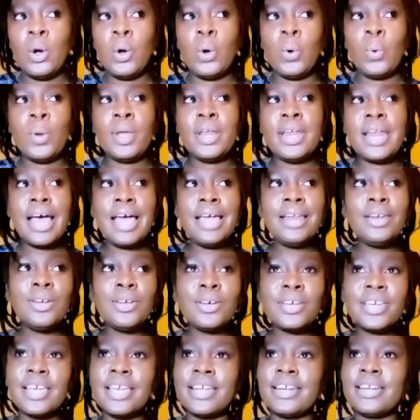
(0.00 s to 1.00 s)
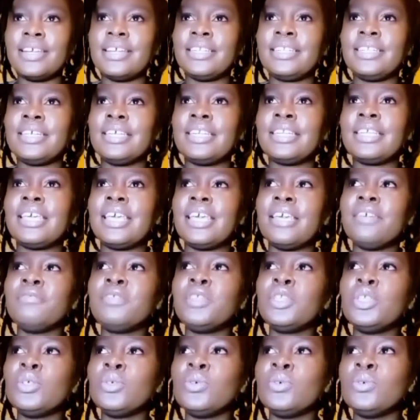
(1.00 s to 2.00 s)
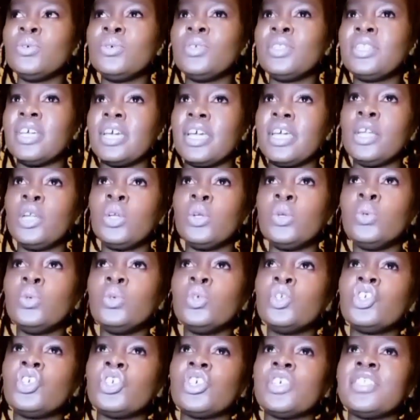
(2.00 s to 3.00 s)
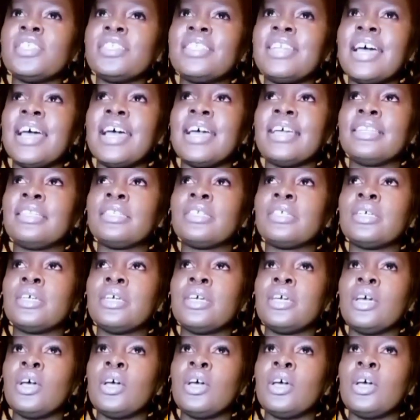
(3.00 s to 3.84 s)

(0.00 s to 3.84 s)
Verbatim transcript: when I look at it, it gives you the illusion that,